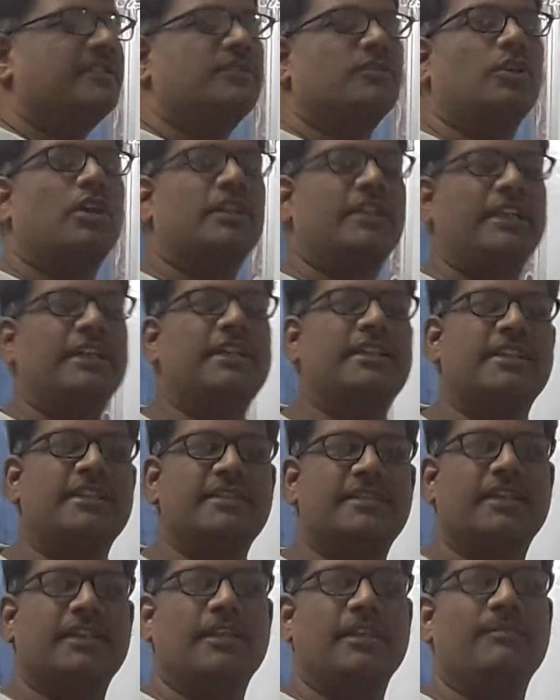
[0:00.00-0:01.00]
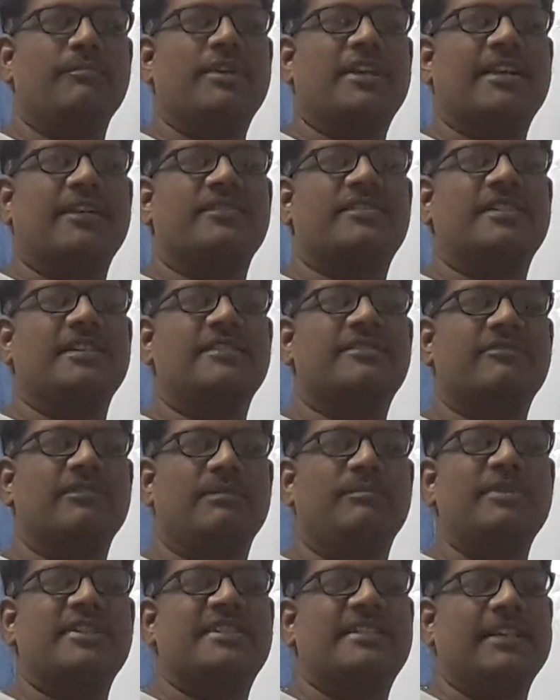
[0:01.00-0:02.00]
is not increasing. Number of shells
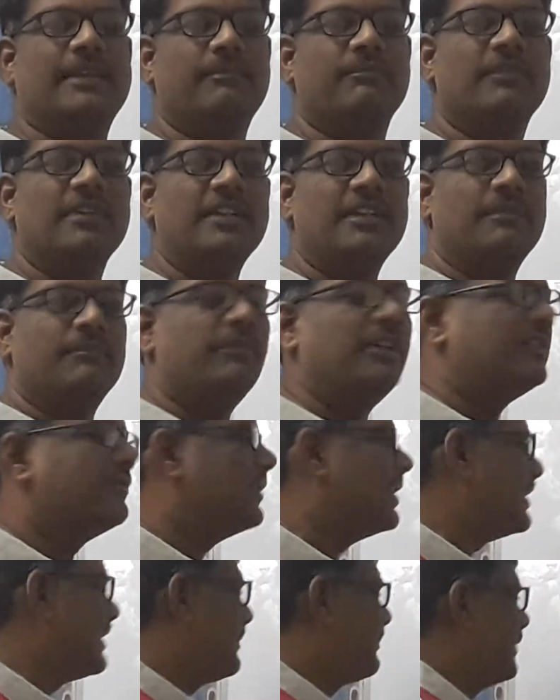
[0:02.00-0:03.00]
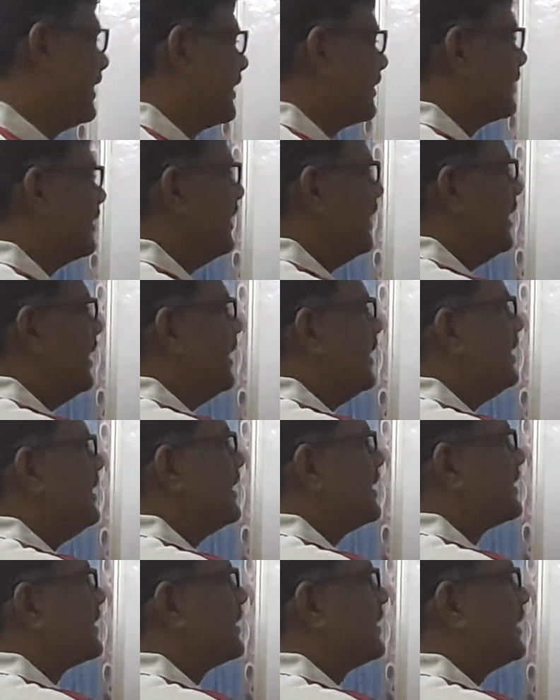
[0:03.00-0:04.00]
will be same. But what happening? Here